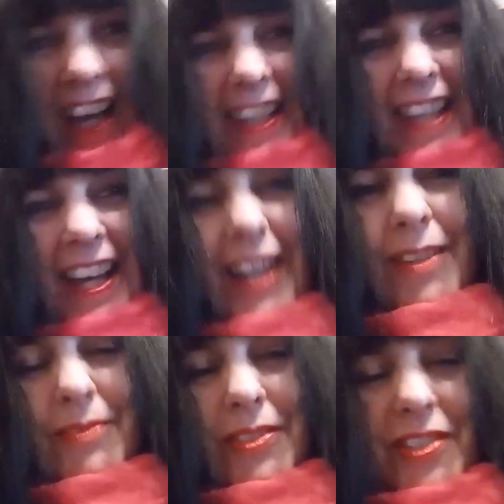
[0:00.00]
Hiya,
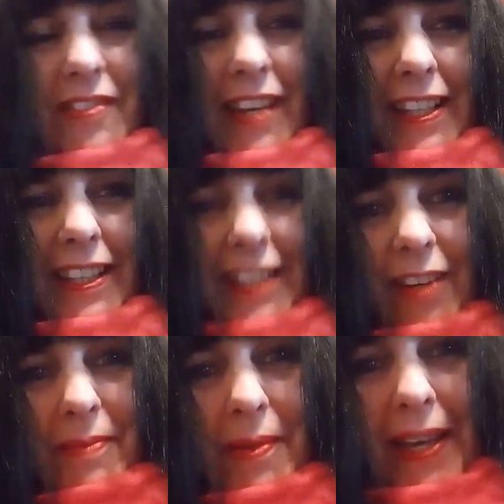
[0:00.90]
I'm just finally
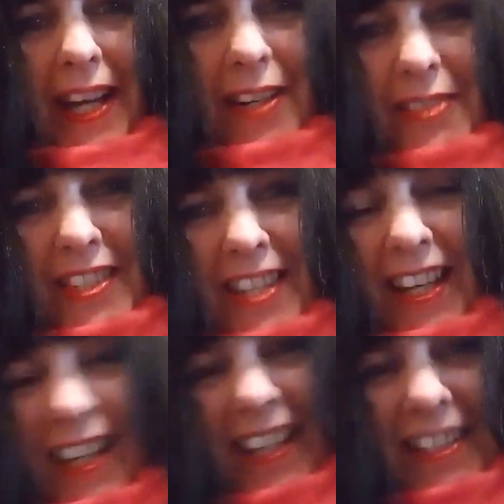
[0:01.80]
on my way out.
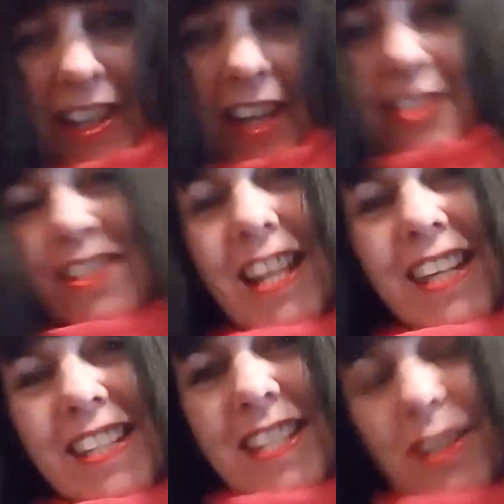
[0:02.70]
I'd just like
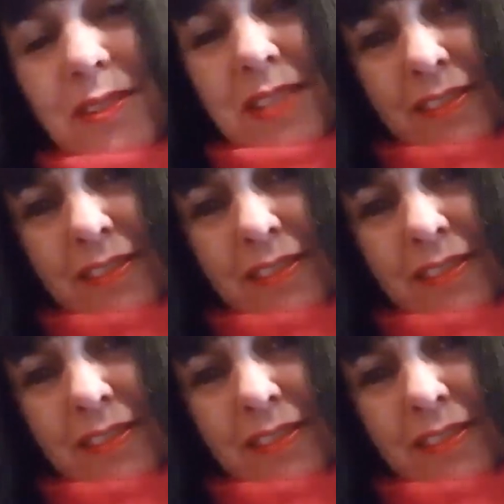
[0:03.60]
to see Lucy